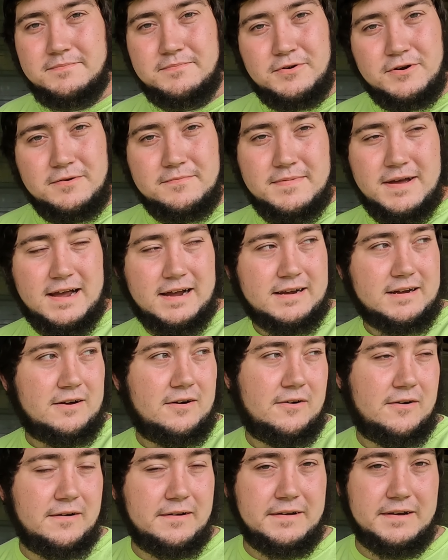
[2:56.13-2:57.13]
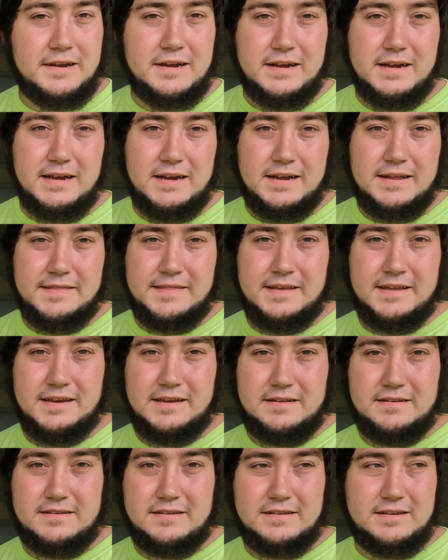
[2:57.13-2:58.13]
put it back on, and
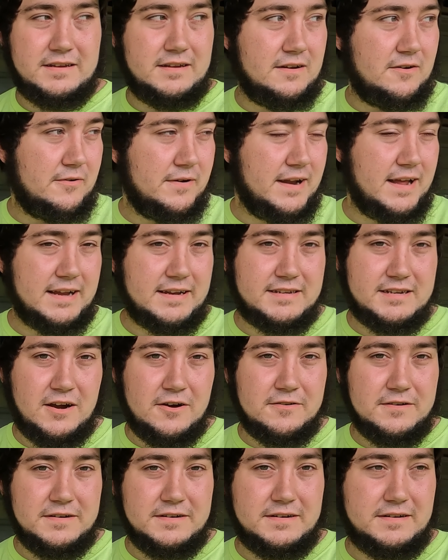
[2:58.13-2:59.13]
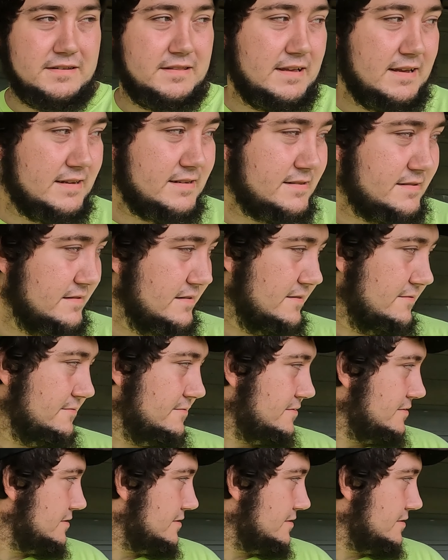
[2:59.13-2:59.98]
then it, you know, it ain't turning none of that stuff.